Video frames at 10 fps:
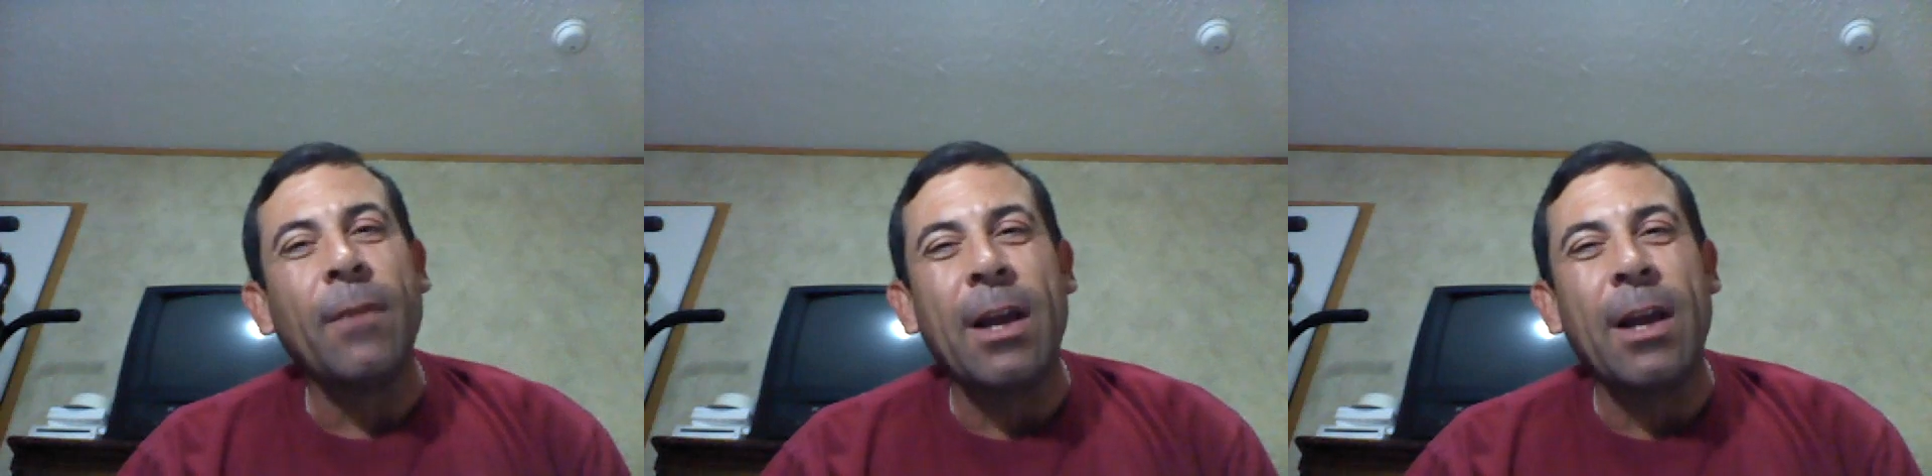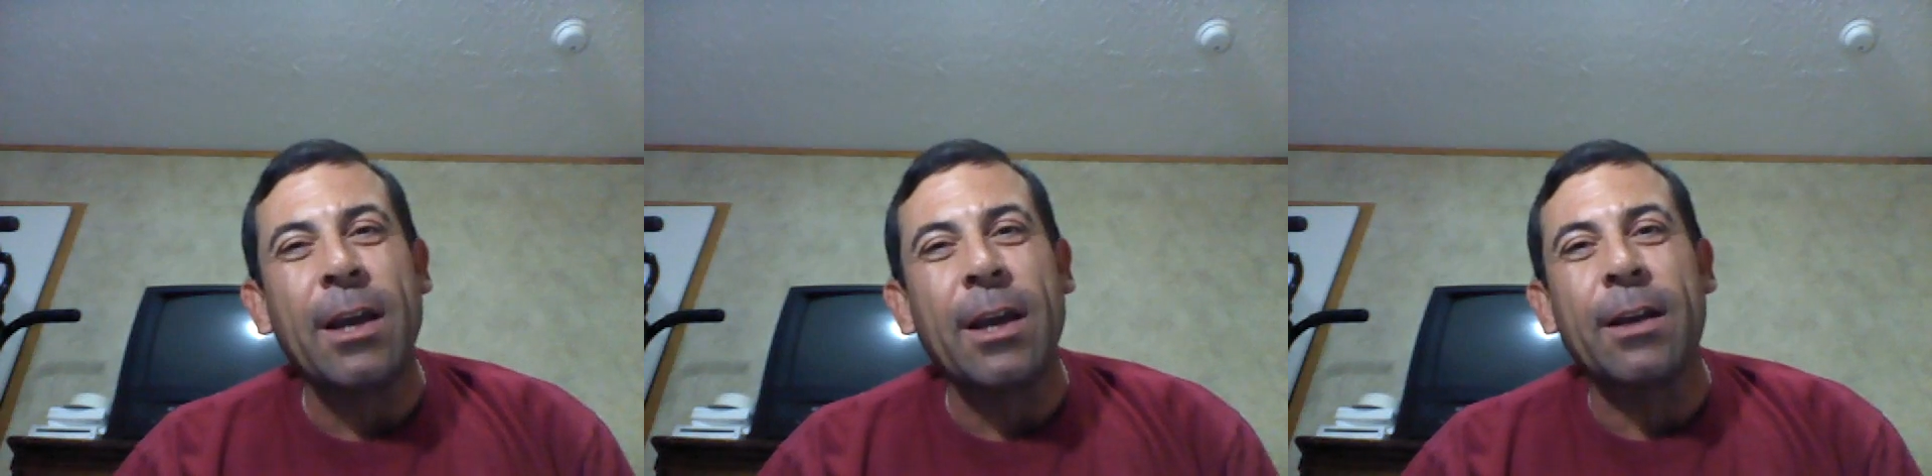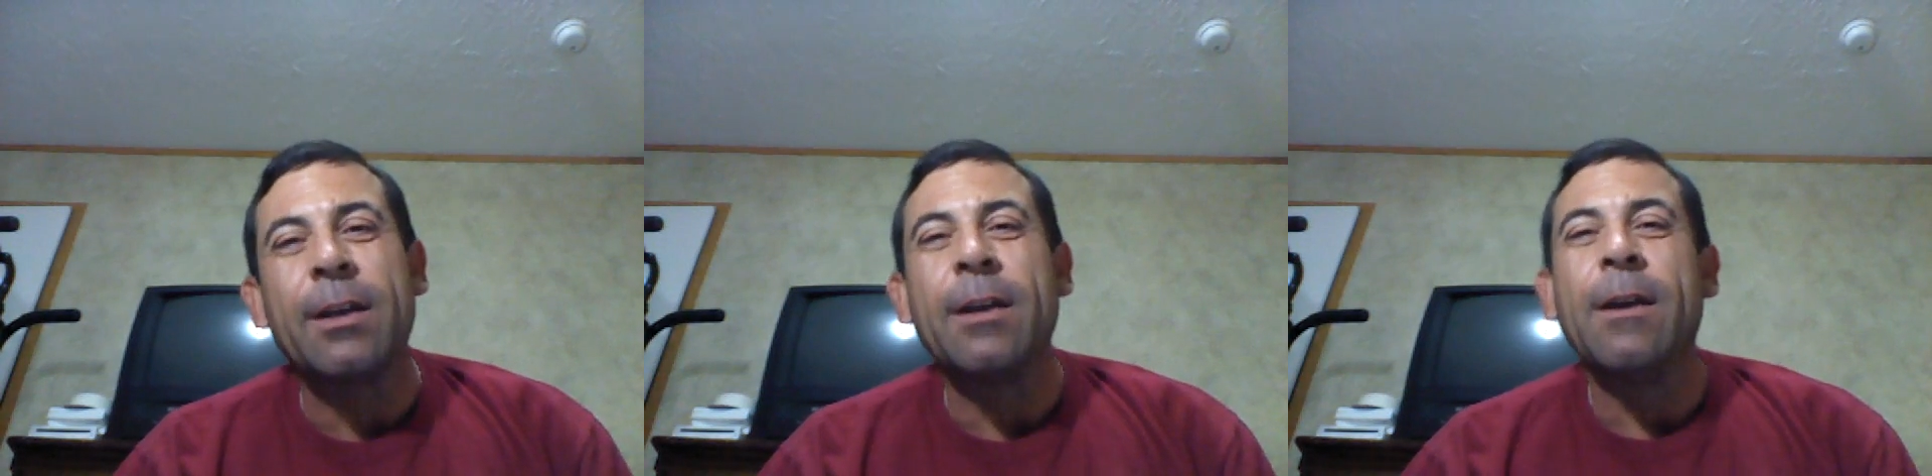
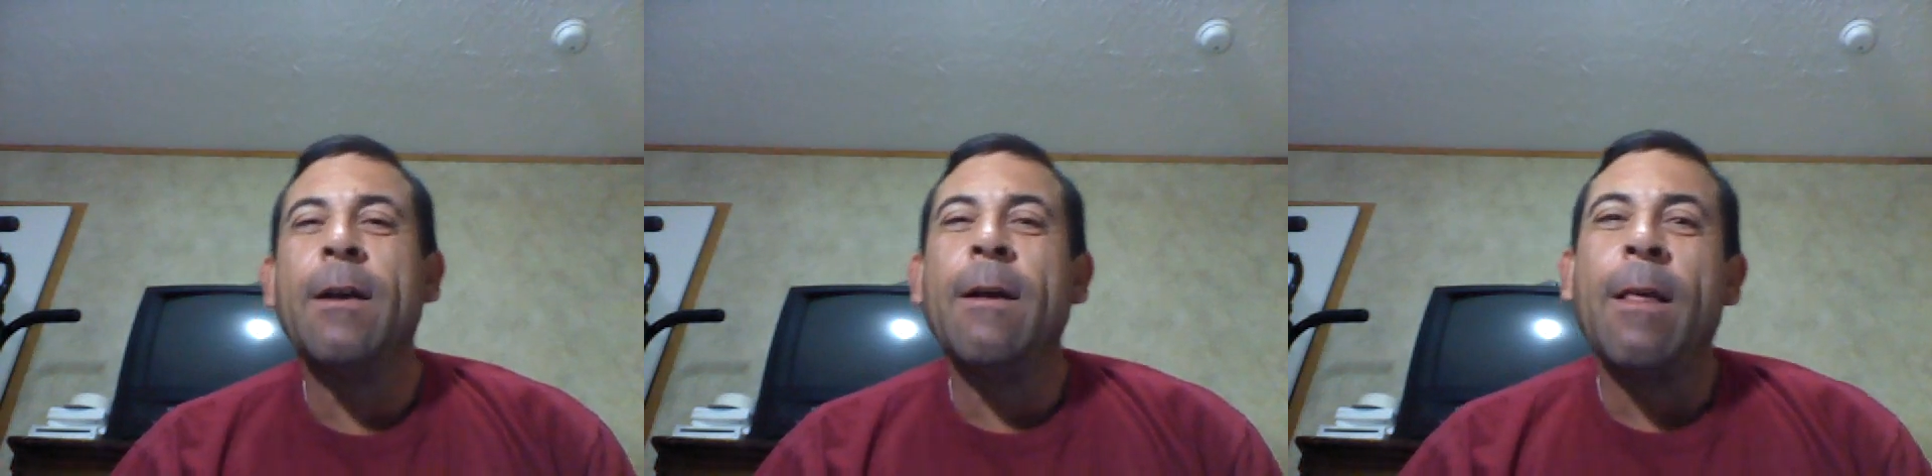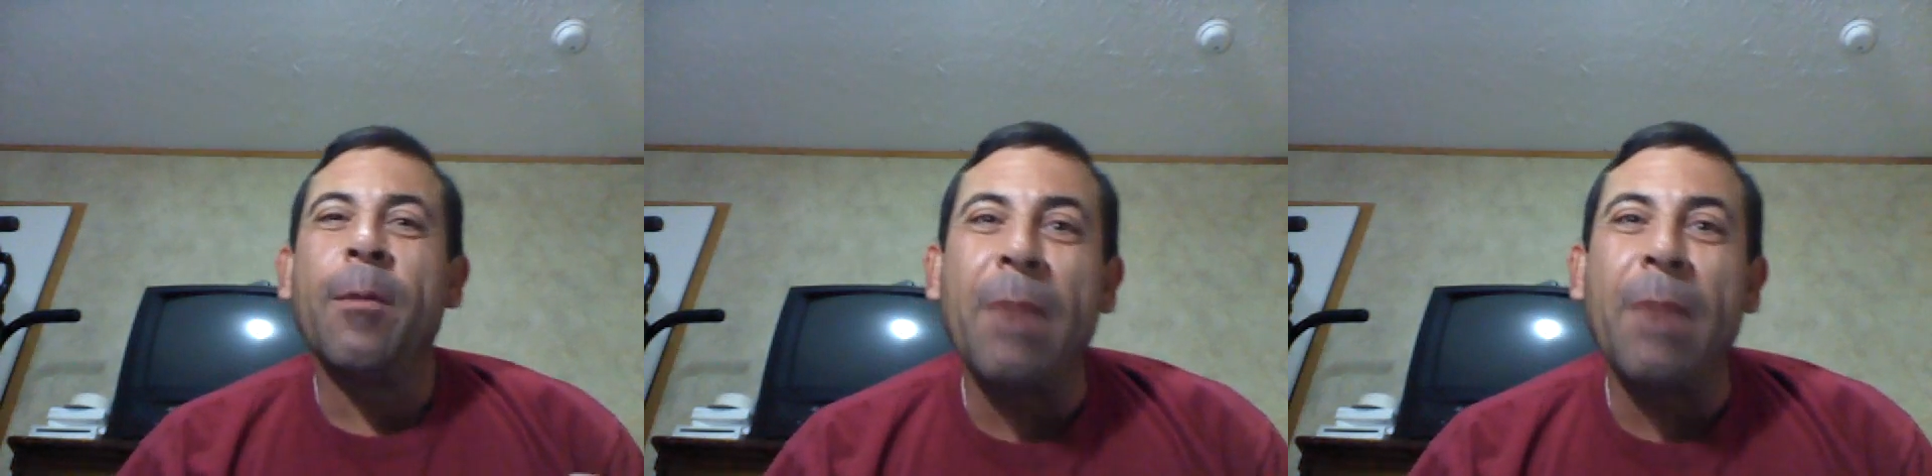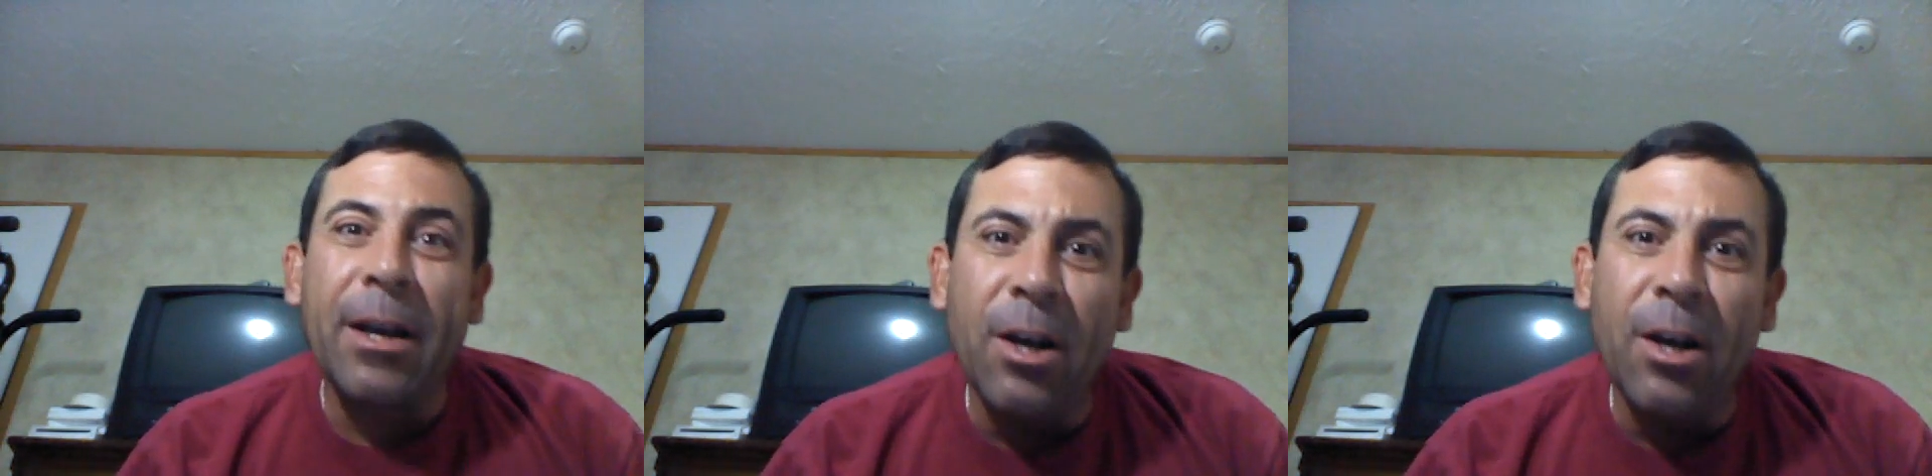And
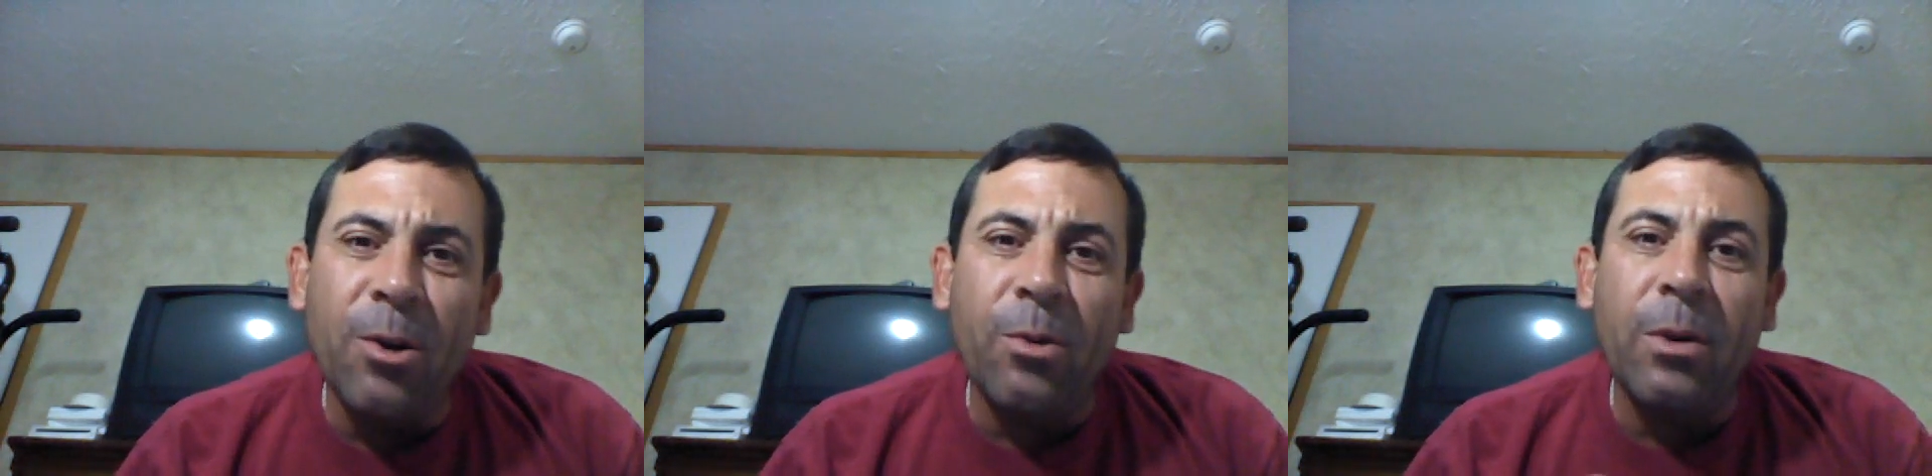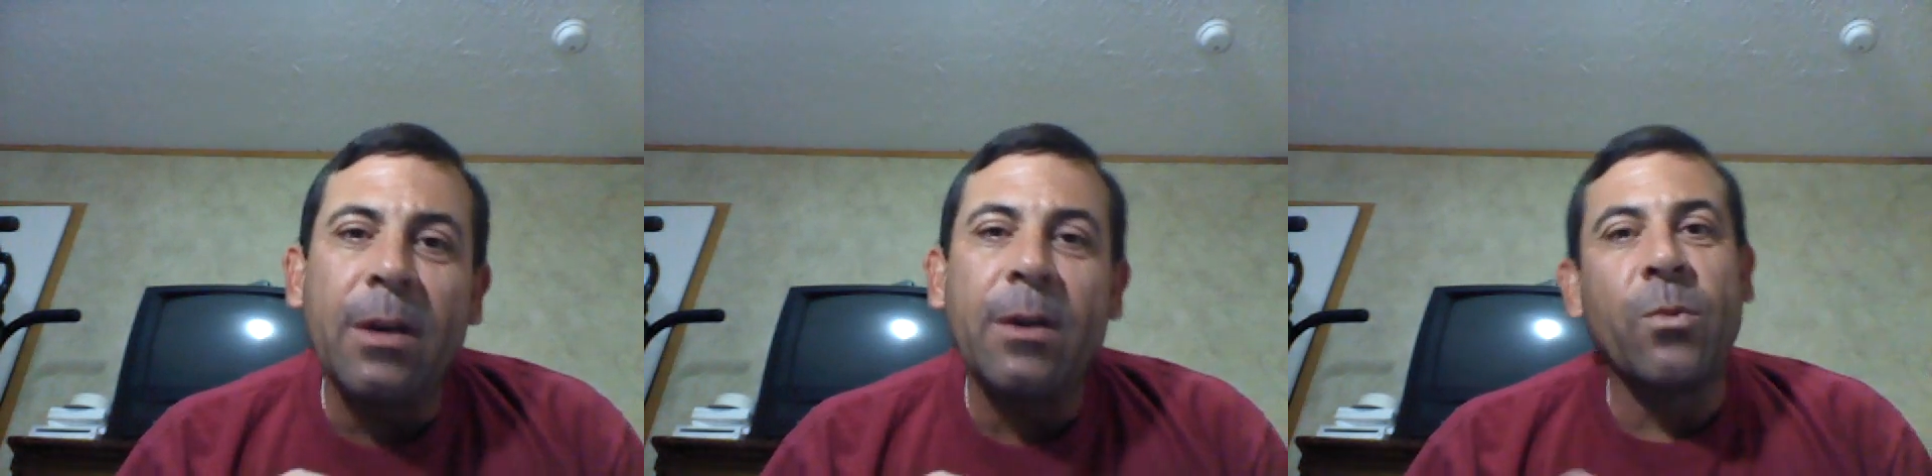my goal